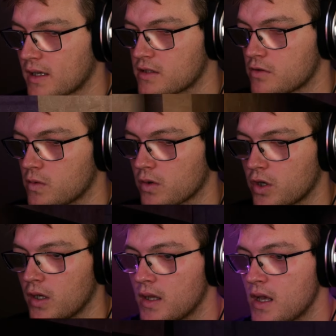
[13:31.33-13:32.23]
though, so we're
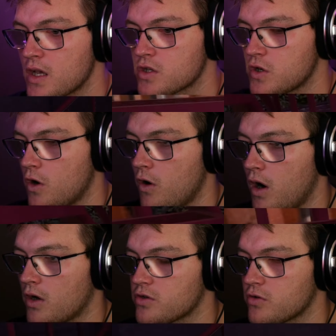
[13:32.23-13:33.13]
good. So
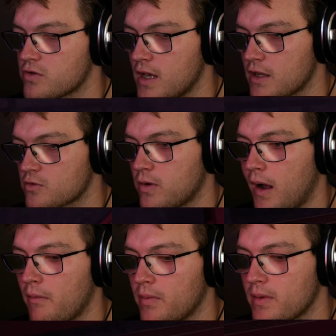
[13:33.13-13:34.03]
also saying there's
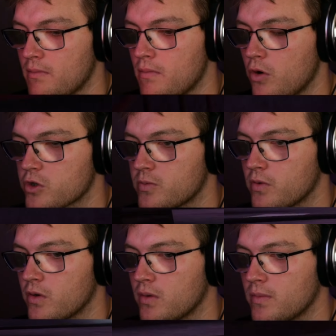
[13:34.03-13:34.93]
probably
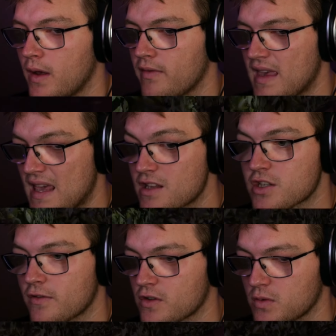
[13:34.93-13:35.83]
multiple of each
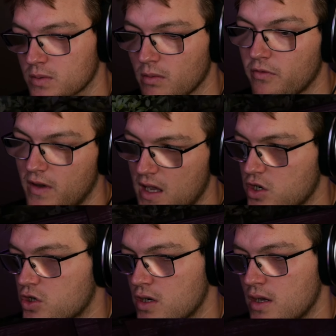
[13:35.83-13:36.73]
if there's multiple
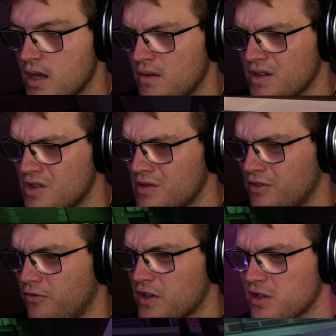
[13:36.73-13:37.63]
fish. But you want
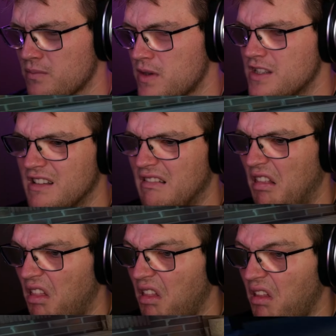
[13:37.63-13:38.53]
fish on pizza.
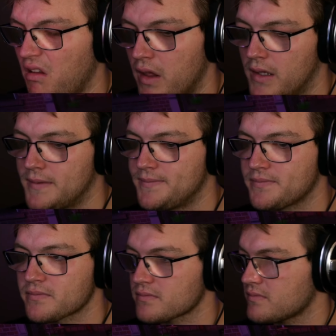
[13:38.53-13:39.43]
Ooh.
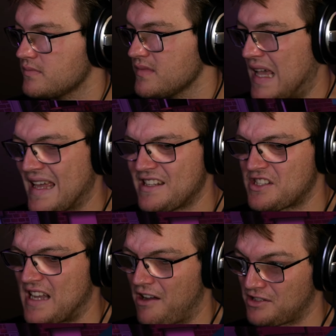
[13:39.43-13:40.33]
That just
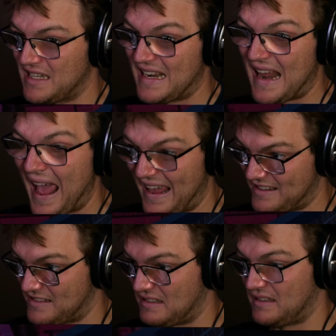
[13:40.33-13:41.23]
sounds
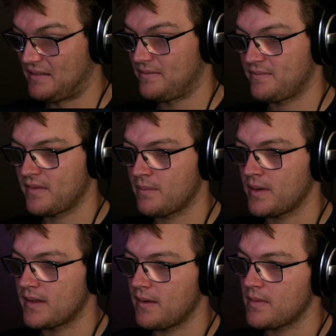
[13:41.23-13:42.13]
nasty.
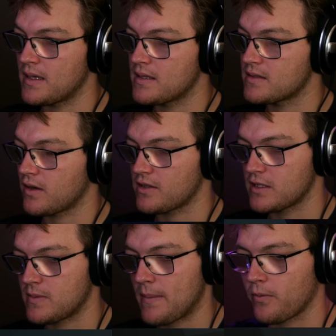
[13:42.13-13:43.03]
But that means,
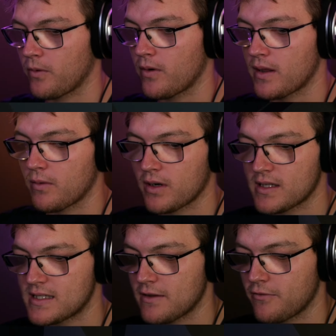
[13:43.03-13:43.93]
pepperoni. Where did I
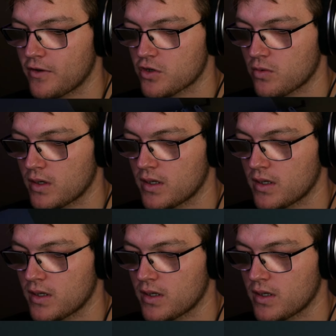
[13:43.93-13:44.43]
see the fish one?